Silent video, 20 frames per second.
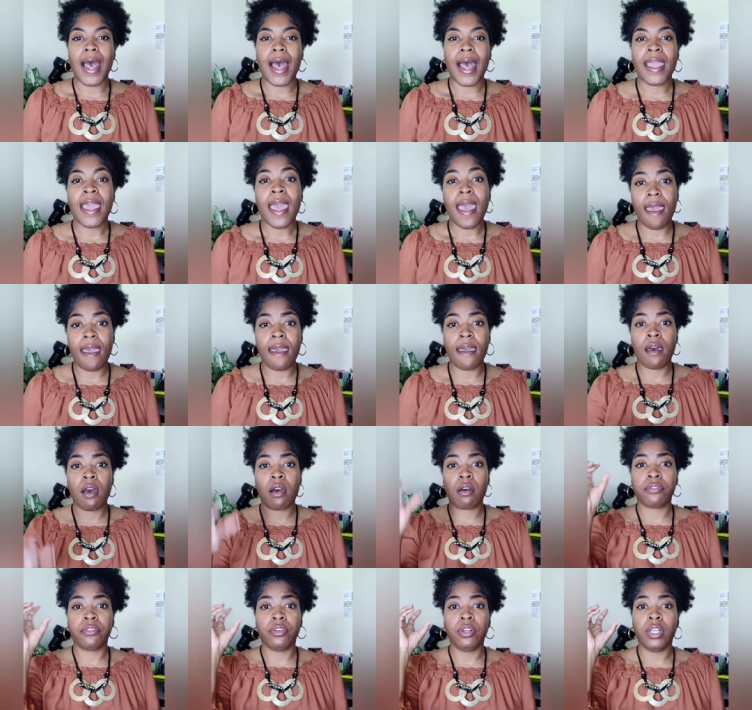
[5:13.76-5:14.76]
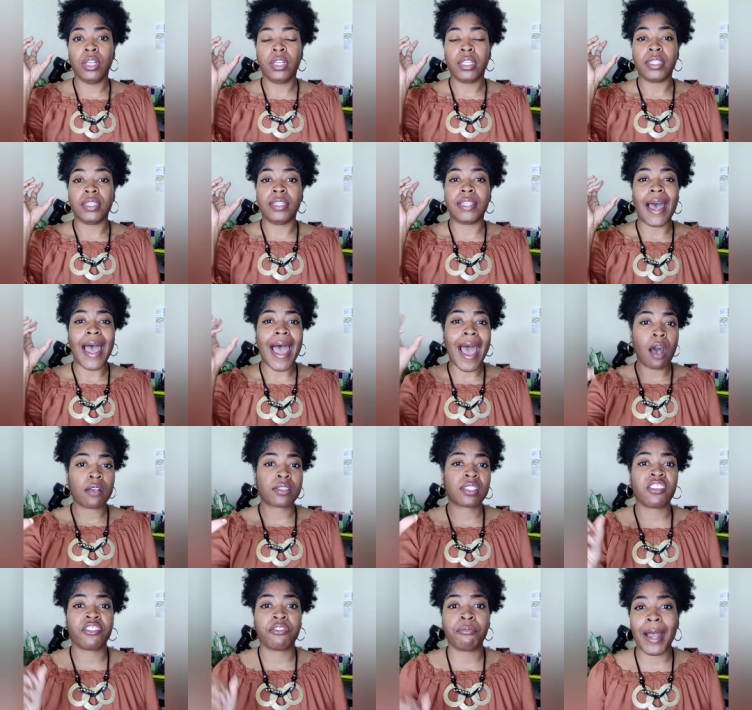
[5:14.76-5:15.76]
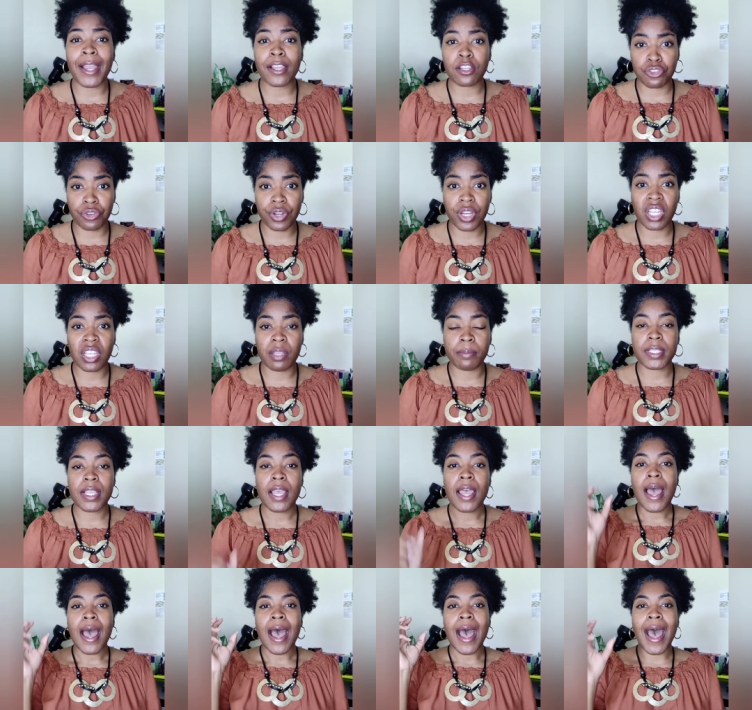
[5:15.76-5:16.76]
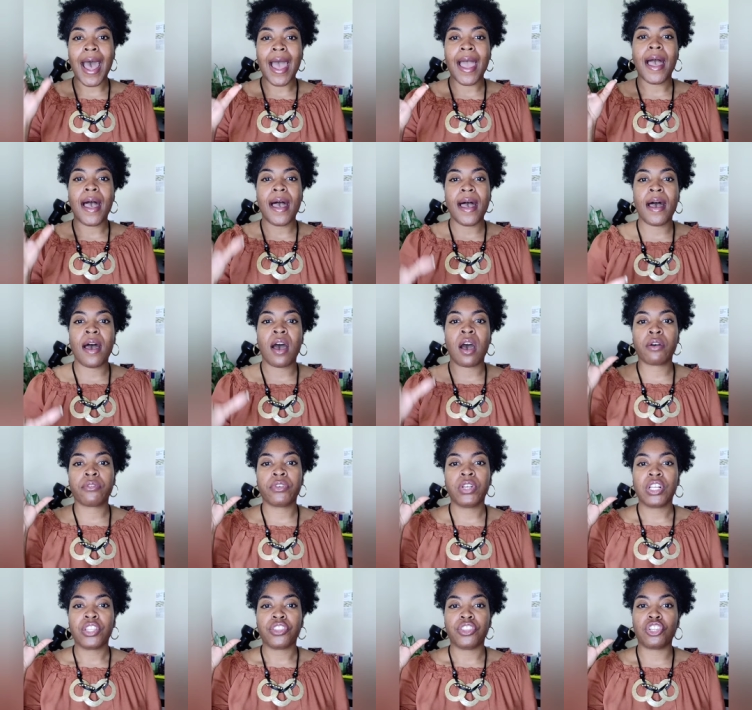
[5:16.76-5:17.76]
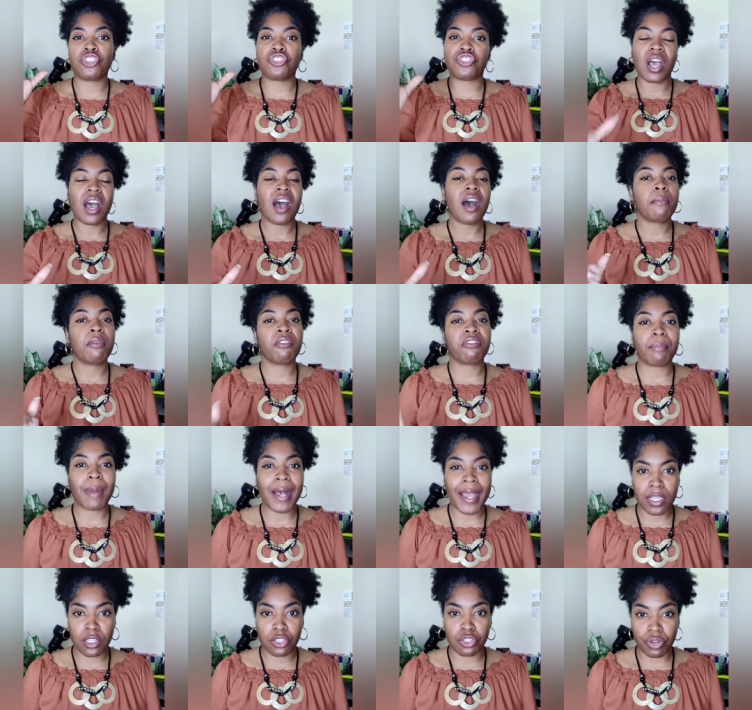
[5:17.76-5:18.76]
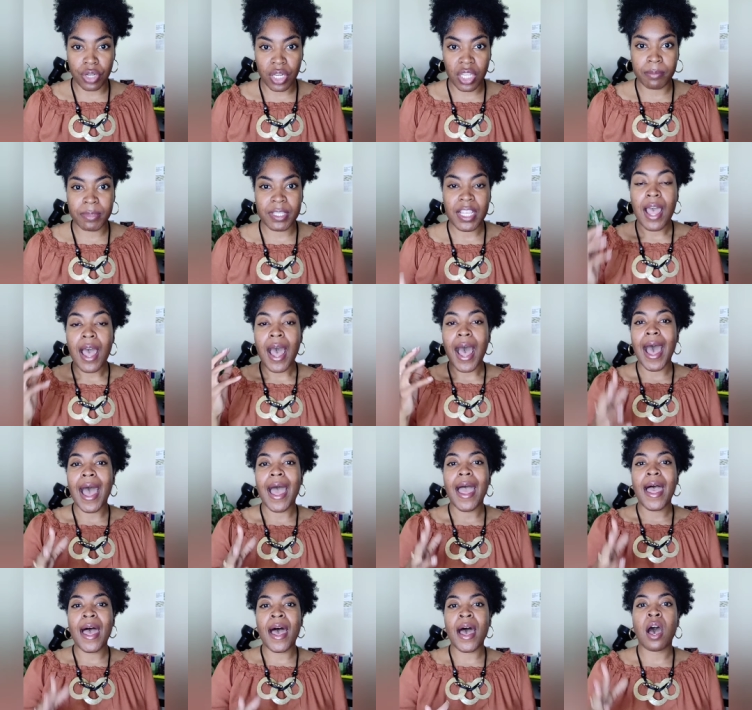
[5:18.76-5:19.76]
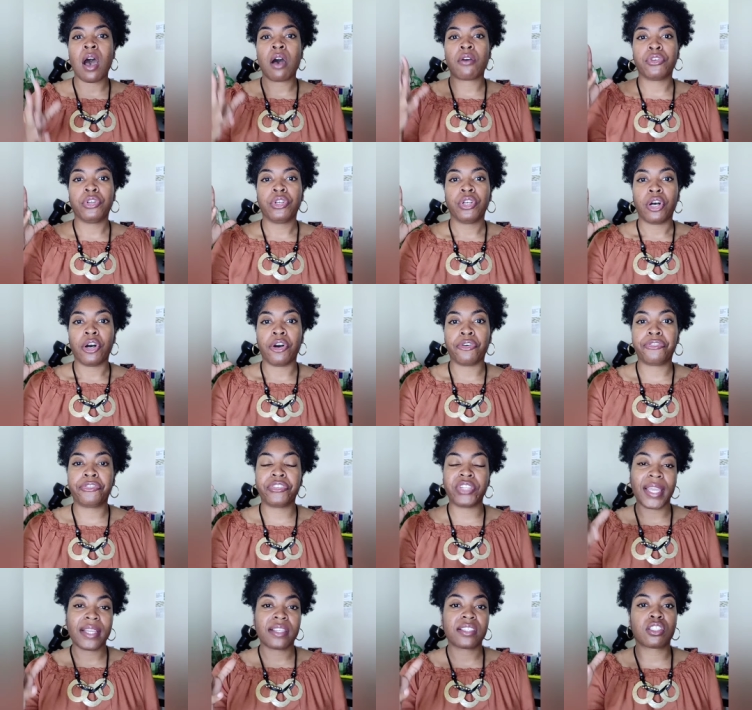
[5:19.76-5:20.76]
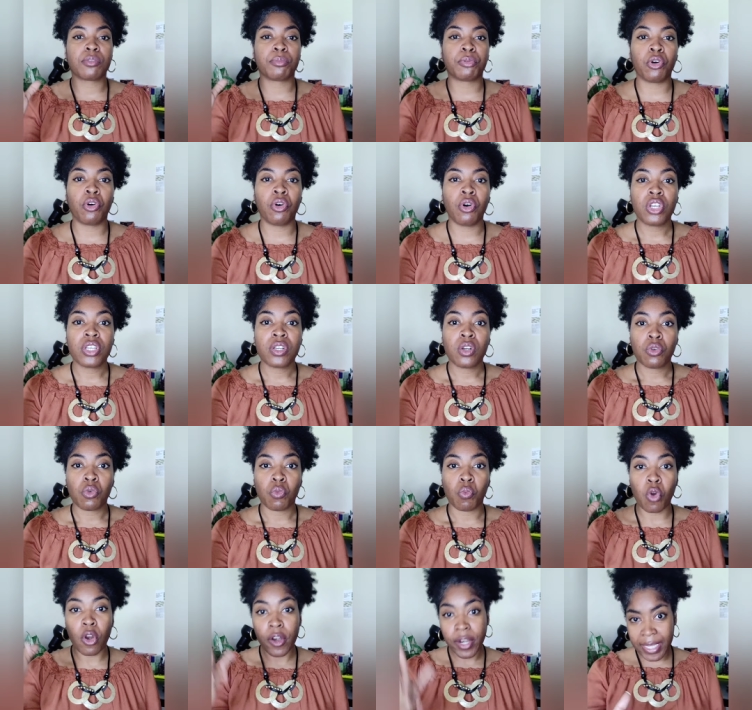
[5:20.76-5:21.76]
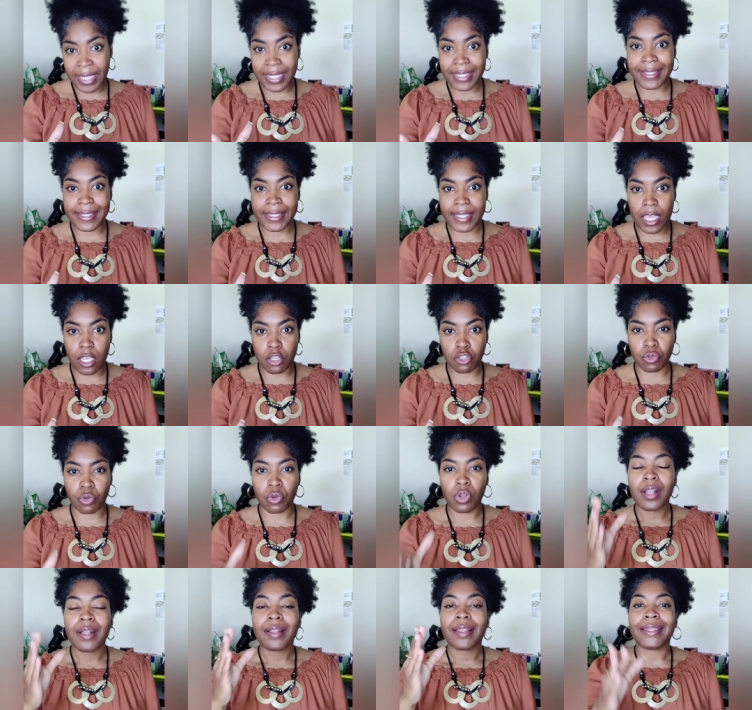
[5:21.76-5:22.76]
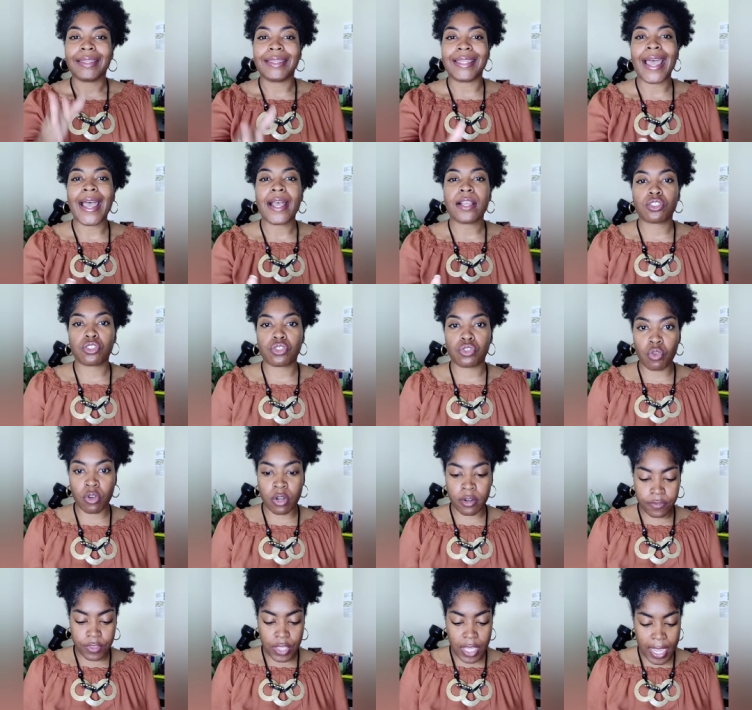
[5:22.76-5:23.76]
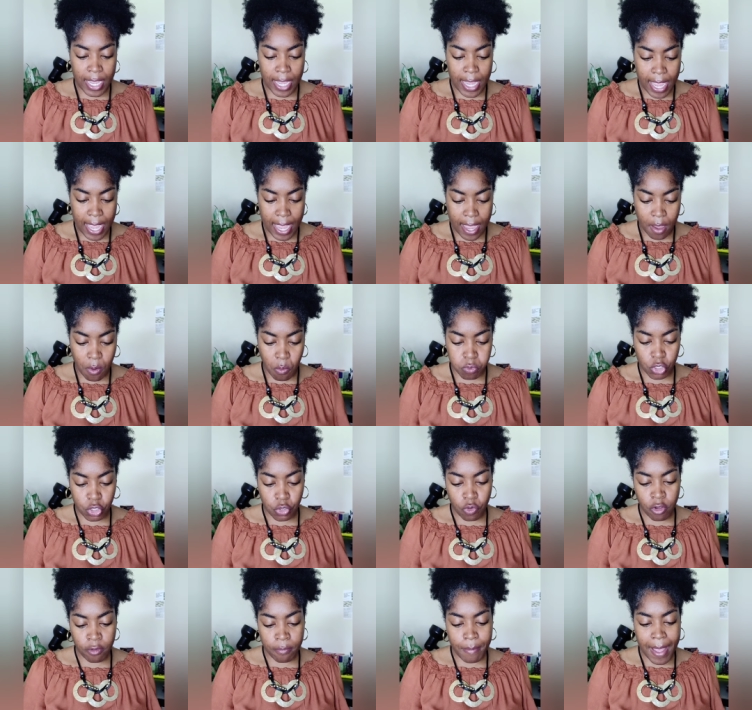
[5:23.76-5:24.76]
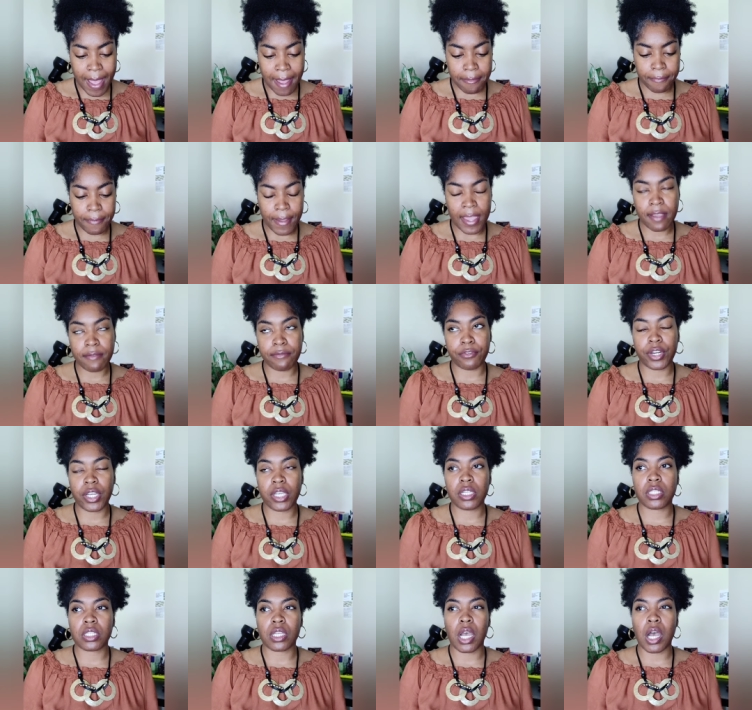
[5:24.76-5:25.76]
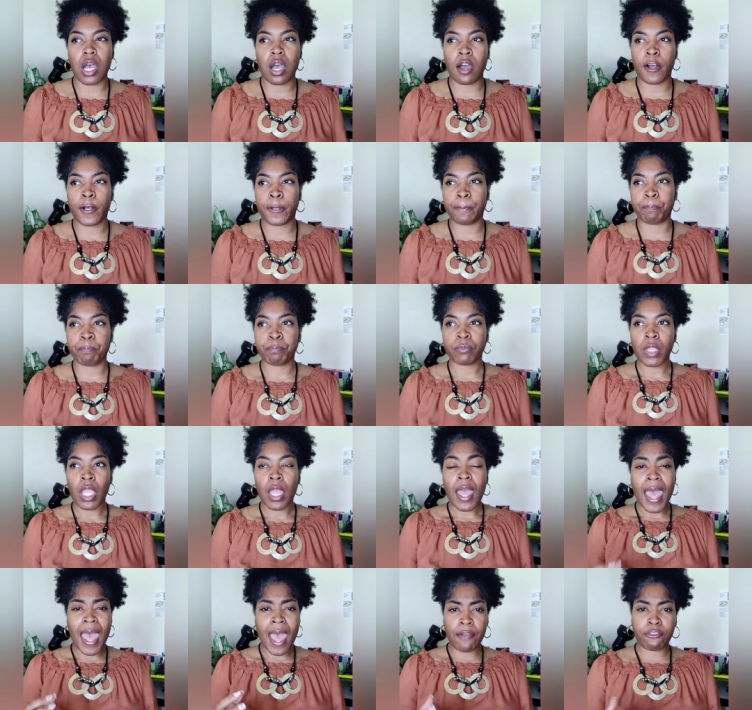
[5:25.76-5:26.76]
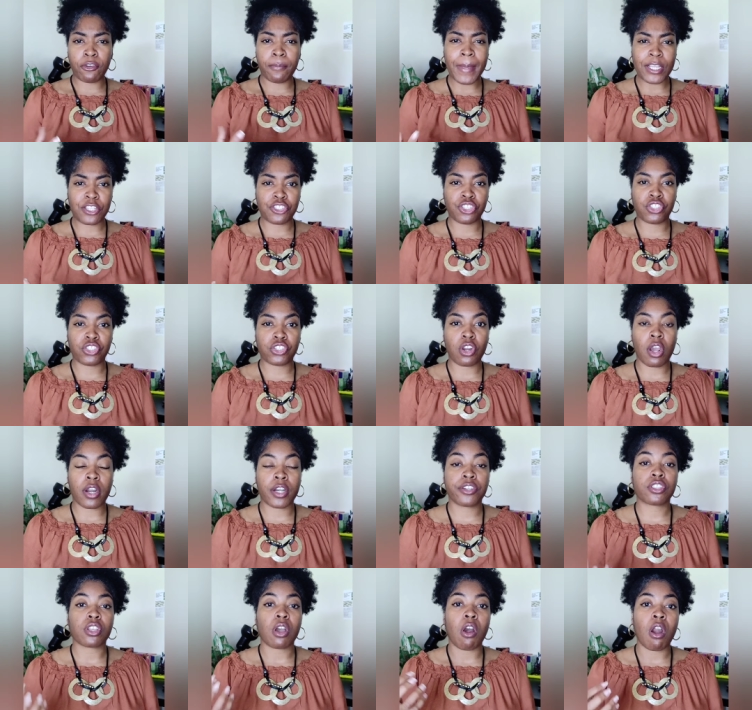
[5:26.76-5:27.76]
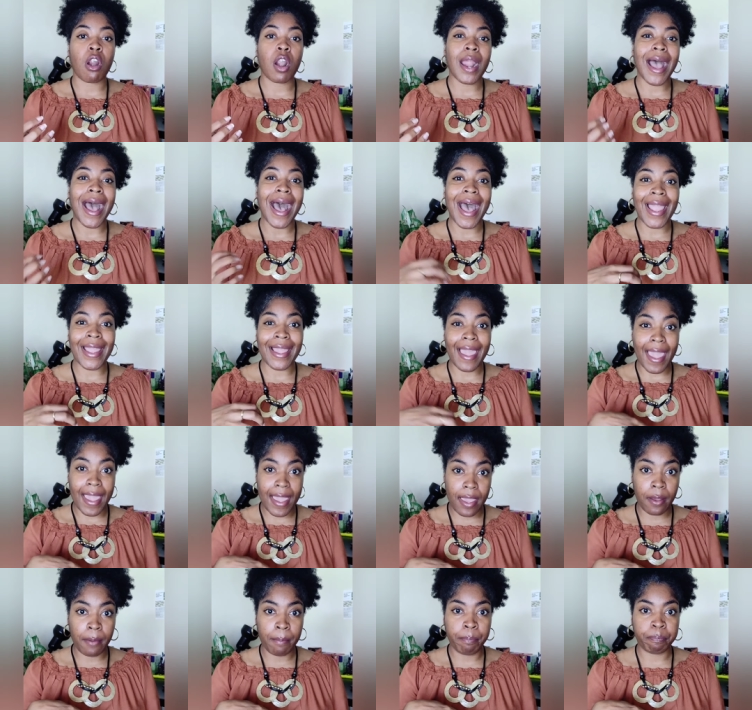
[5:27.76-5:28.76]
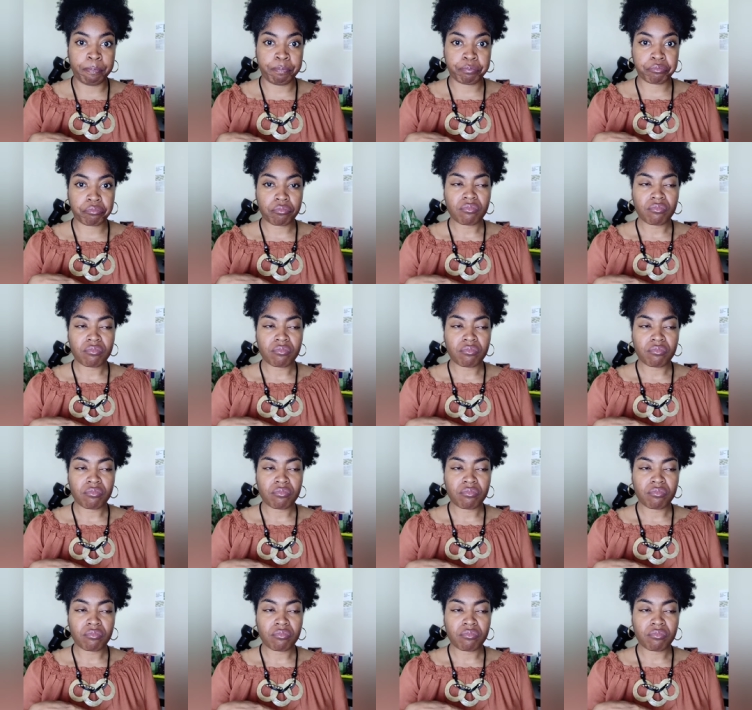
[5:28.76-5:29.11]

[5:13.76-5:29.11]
I have the house of my dreams. I have the job of my dreams. I have a flexible working schedule, that sort of thing. And two of my favorite affirmation starters are I am,